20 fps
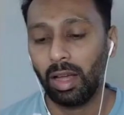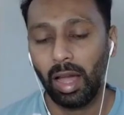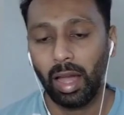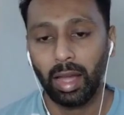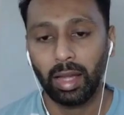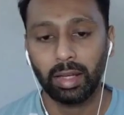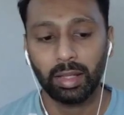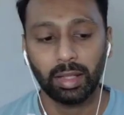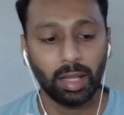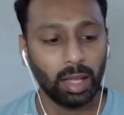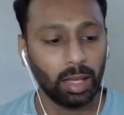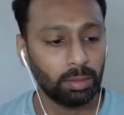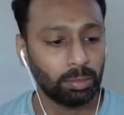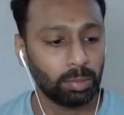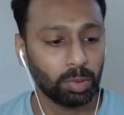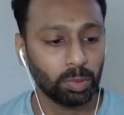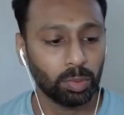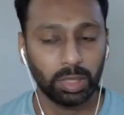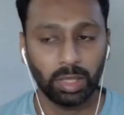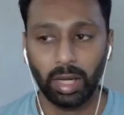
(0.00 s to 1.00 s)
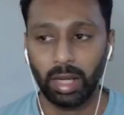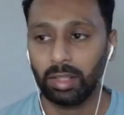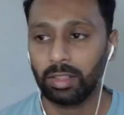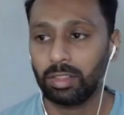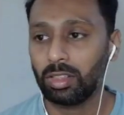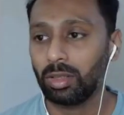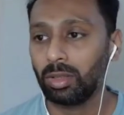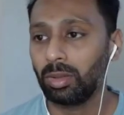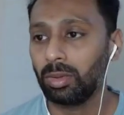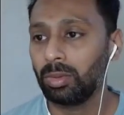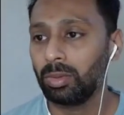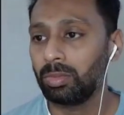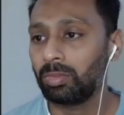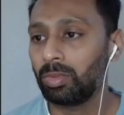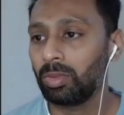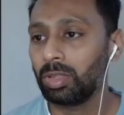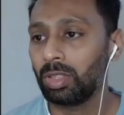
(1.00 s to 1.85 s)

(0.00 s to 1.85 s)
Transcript: and help you with that. So